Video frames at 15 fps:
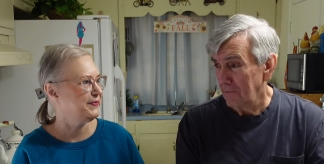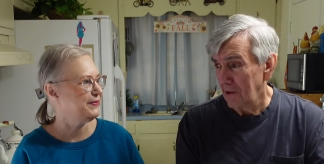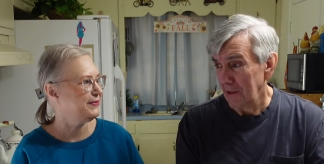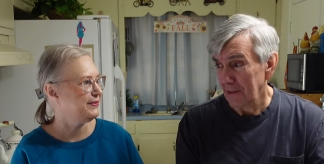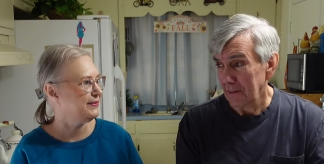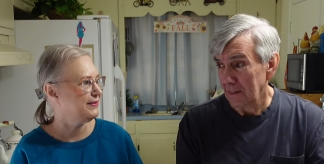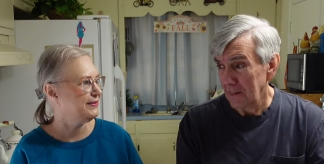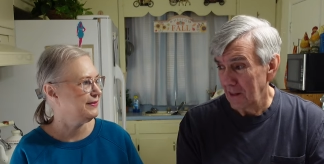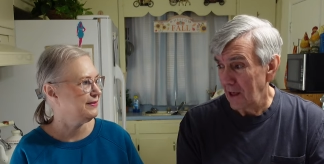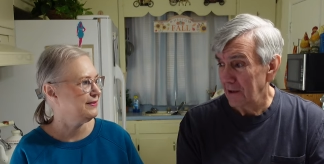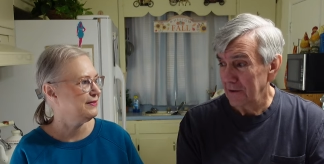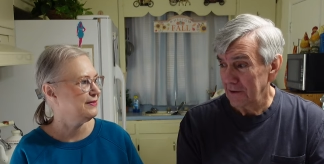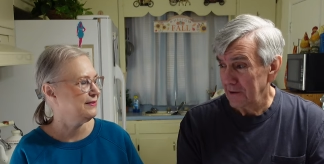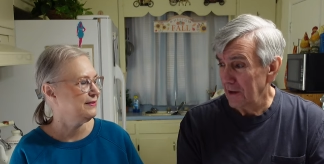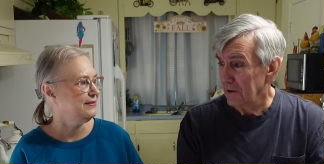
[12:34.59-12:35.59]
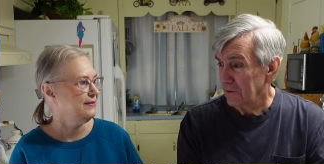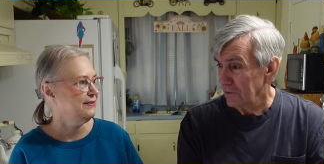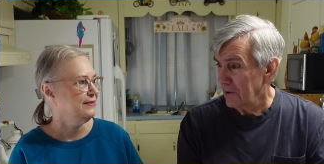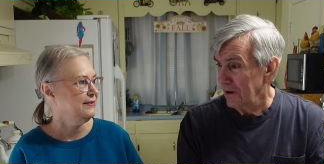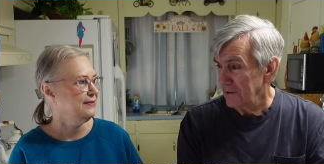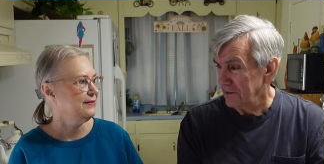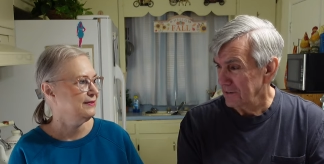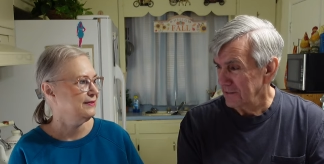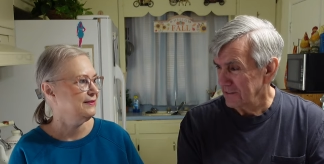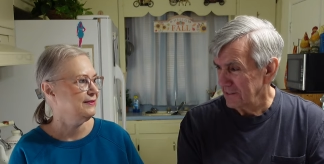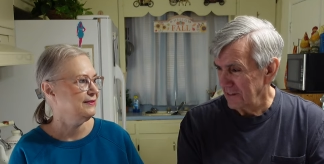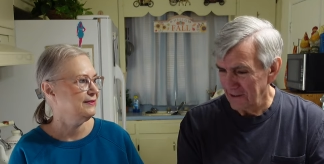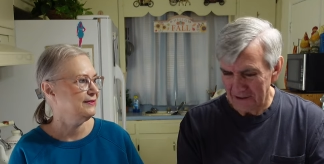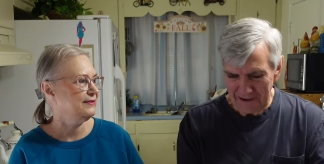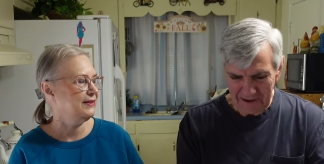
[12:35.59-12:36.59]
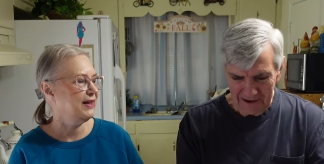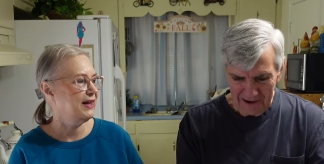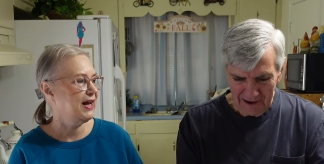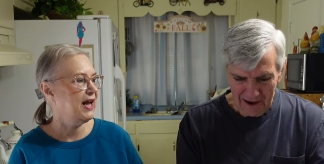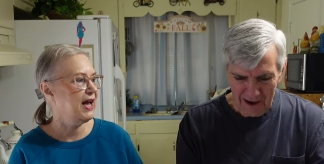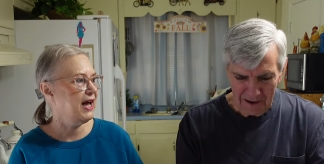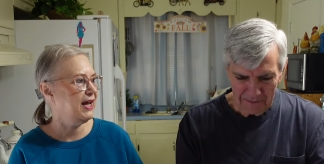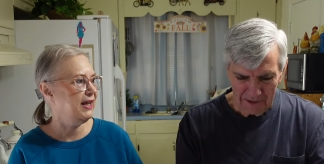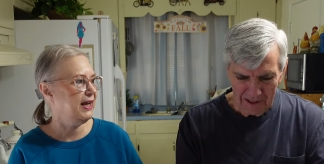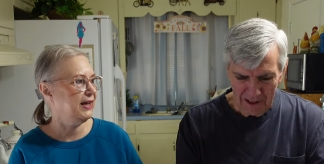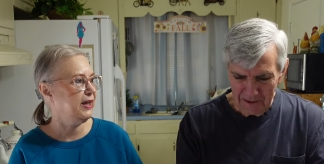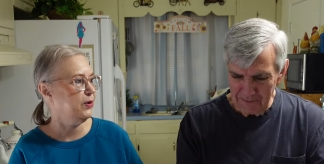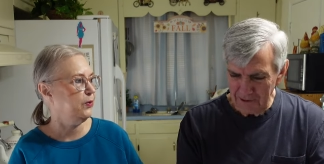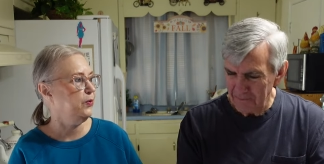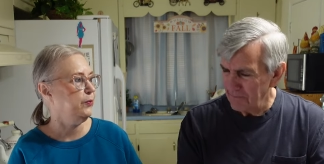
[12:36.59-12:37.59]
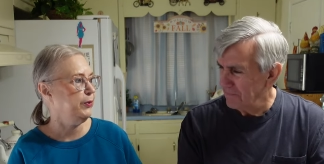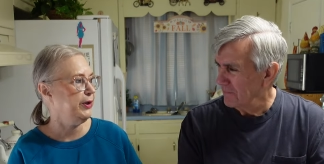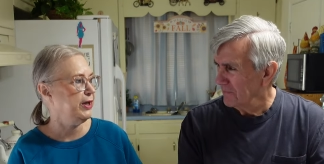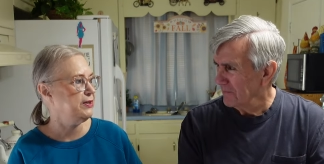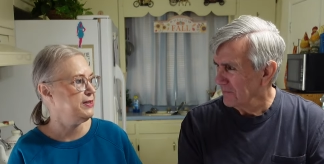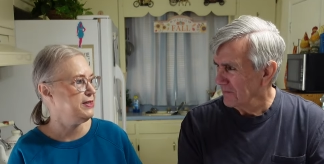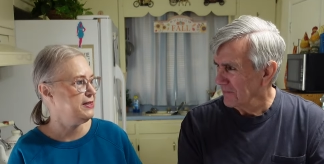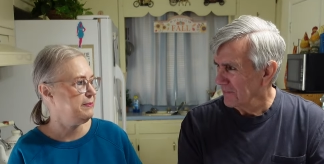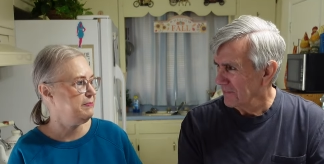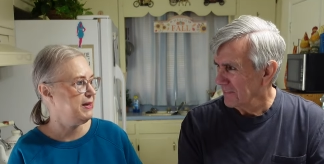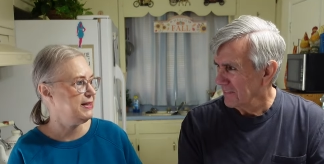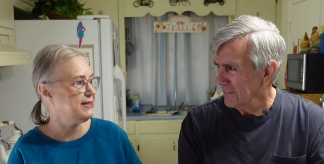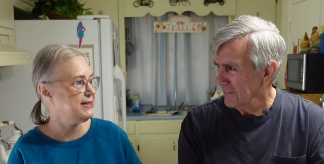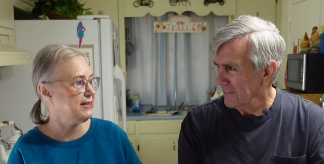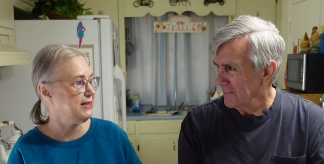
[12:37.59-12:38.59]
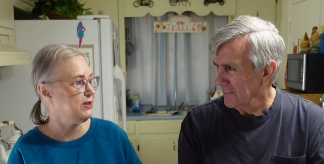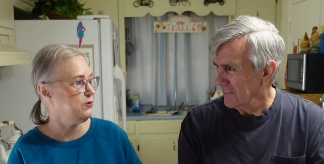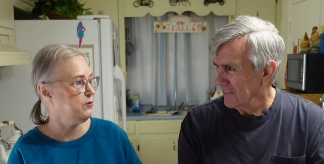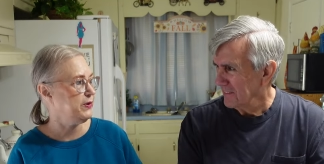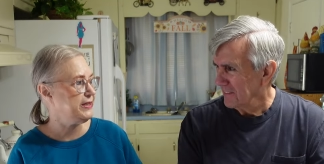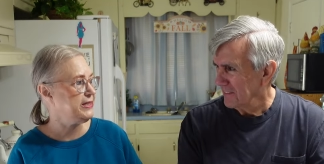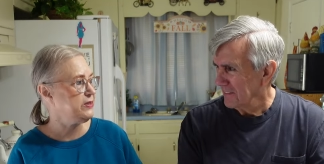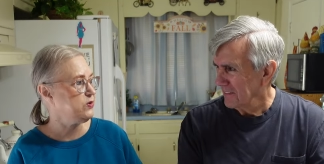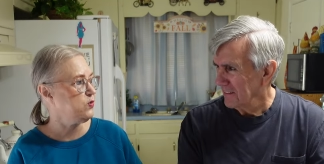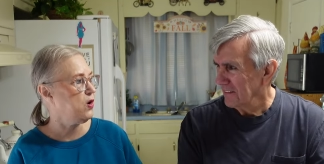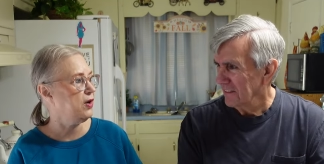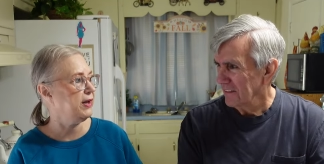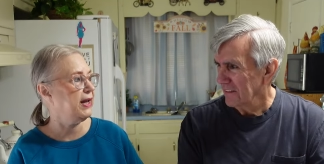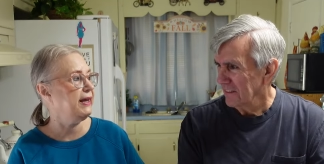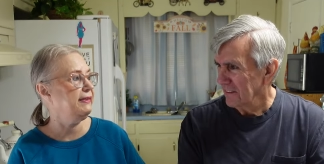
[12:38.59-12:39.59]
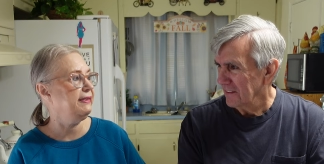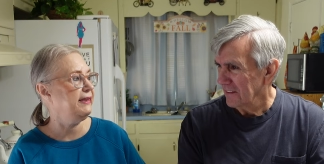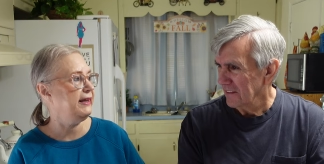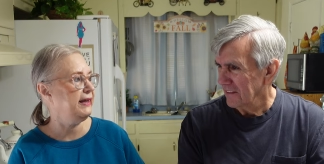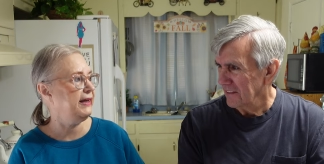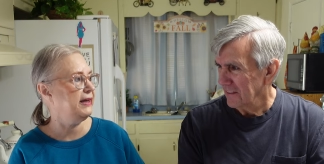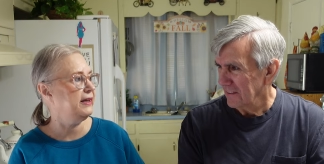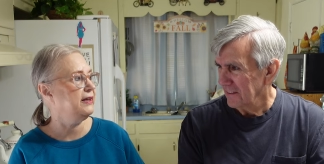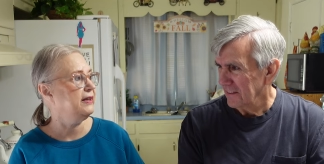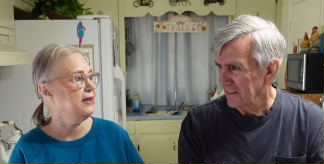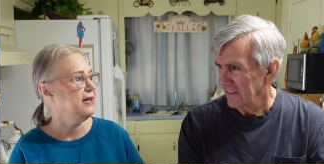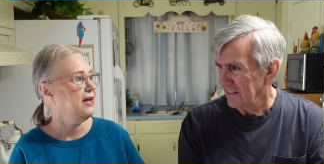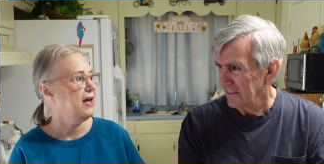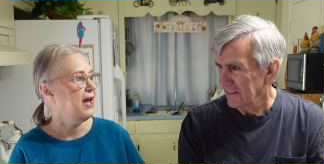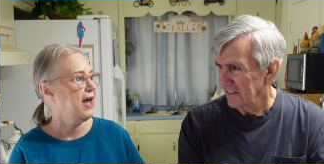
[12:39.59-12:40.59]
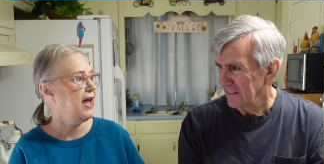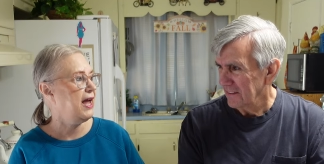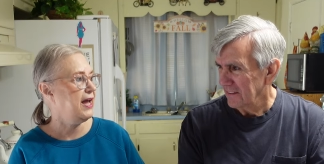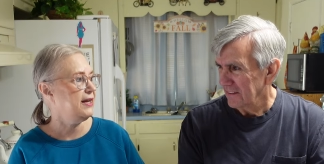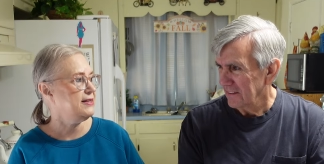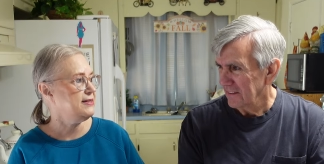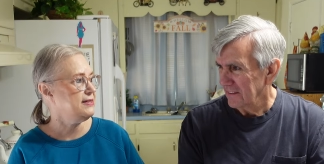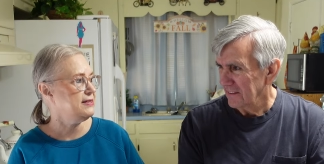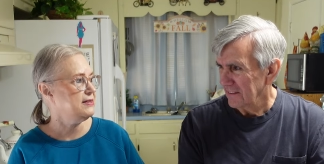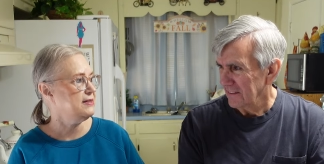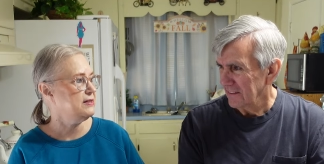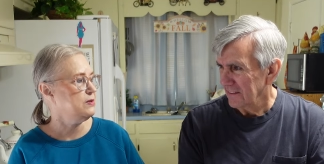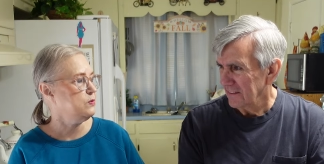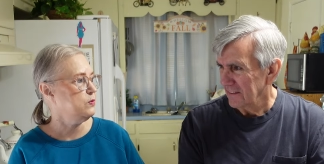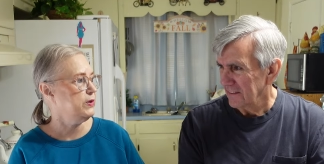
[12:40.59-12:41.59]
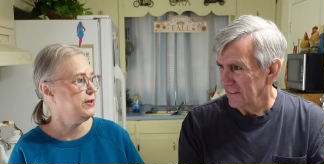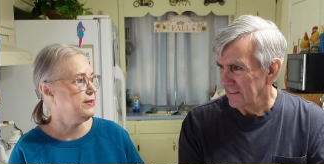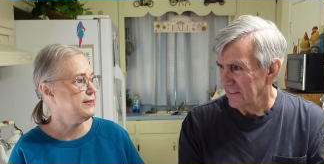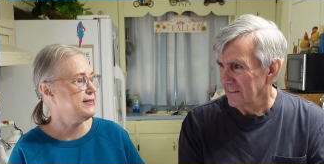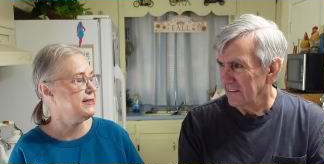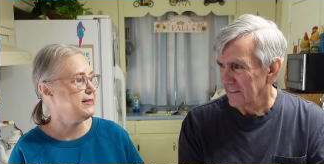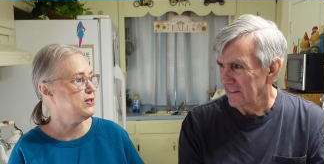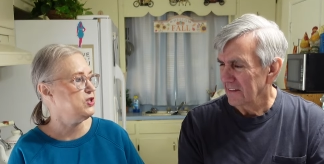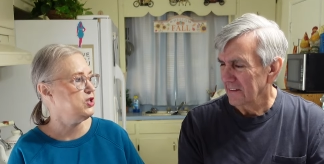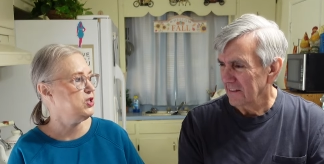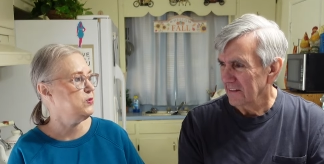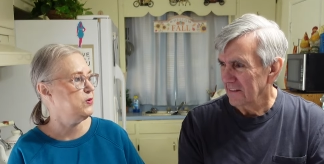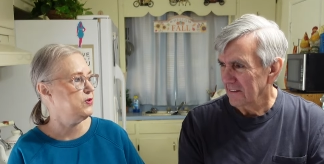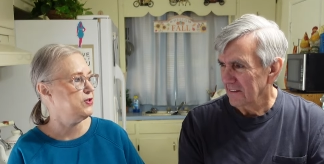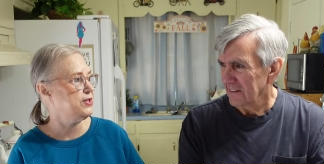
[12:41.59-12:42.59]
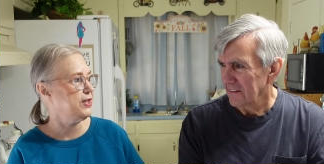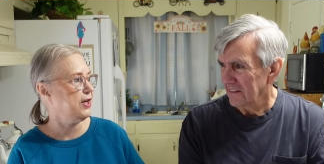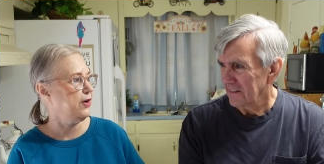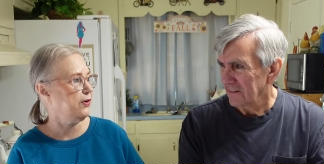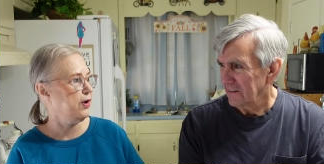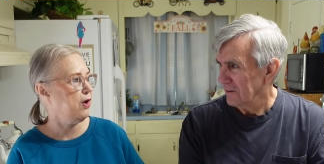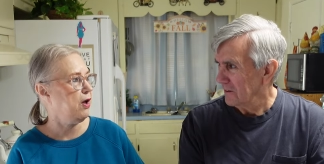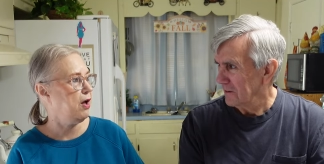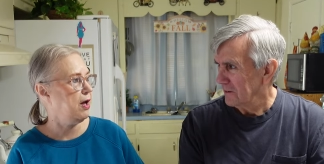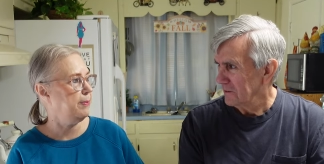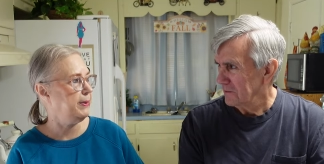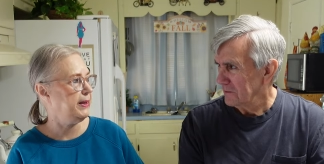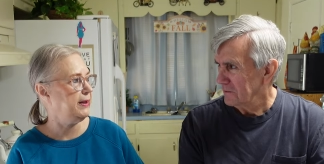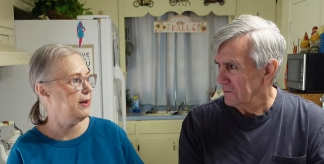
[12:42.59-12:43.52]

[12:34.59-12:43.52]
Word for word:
Speaker 1: a lot of decorations. At, at I like Lobby. it
Speaker 2: when we go to the Mexican restaurant and then Addison is with us and she wants to go to Hobby